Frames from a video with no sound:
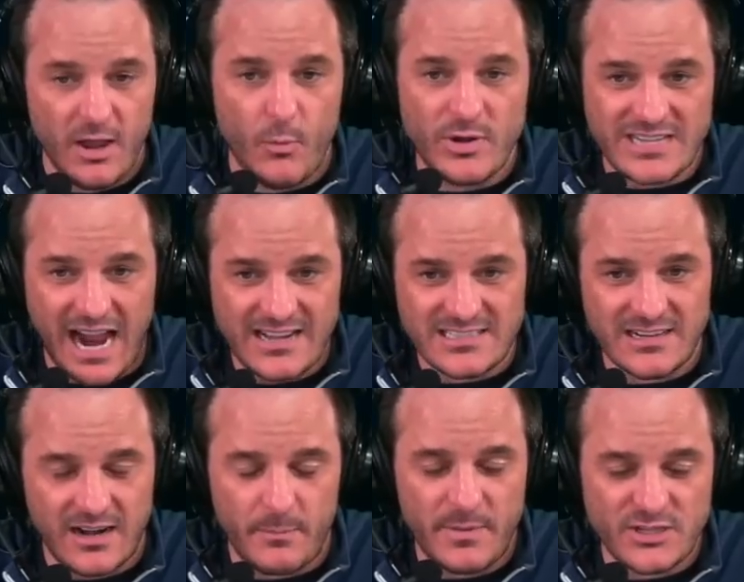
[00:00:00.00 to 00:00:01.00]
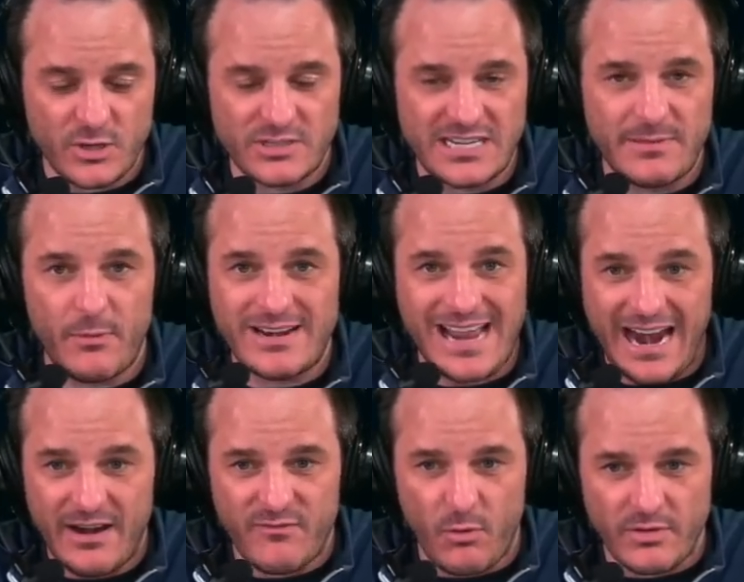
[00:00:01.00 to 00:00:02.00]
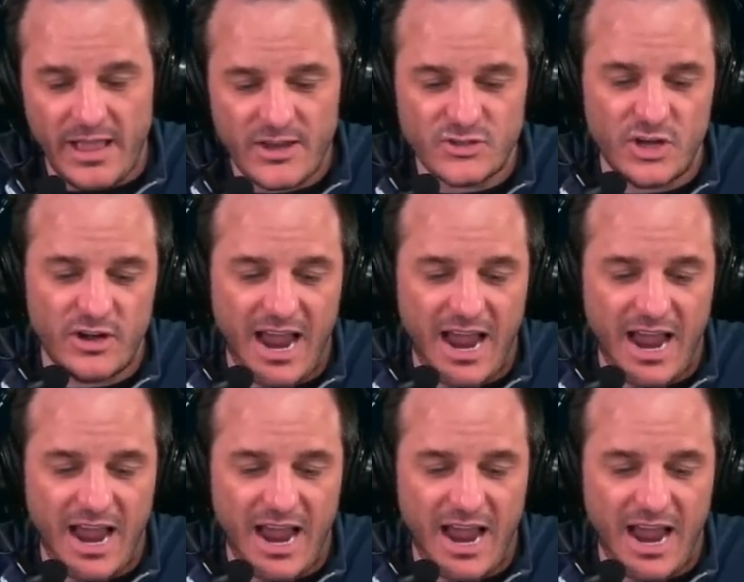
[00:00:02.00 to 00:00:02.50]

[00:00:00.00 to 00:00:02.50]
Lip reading: Wisconsin or Minnesota team that went 9-4 last year.